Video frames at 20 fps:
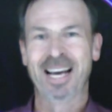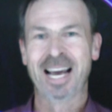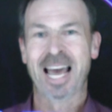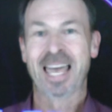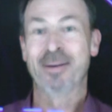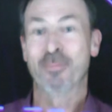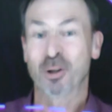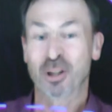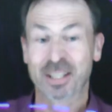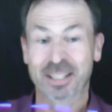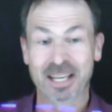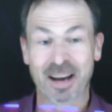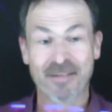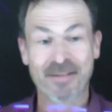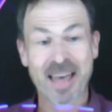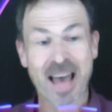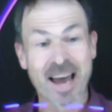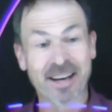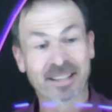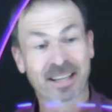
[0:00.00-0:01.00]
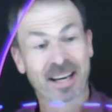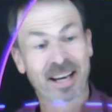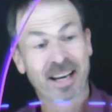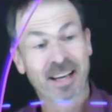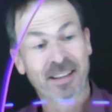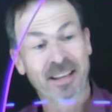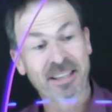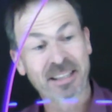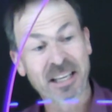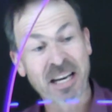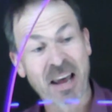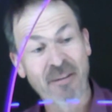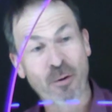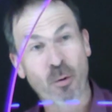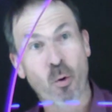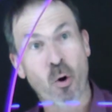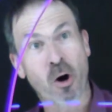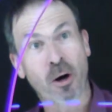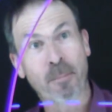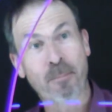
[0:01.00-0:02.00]
And then when she's done that, let's then have
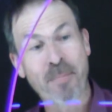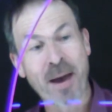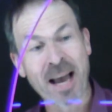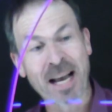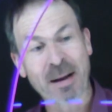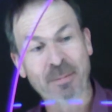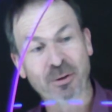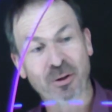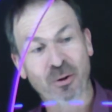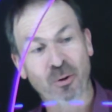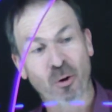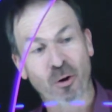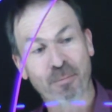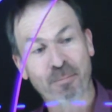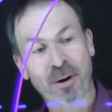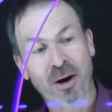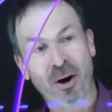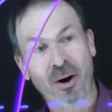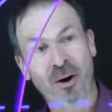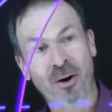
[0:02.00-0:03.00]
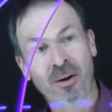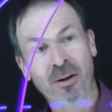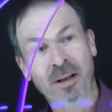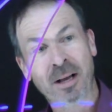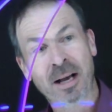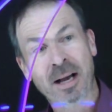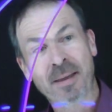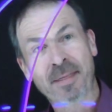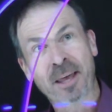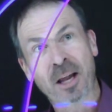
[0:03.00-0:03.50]
her walk back up to the North Pole.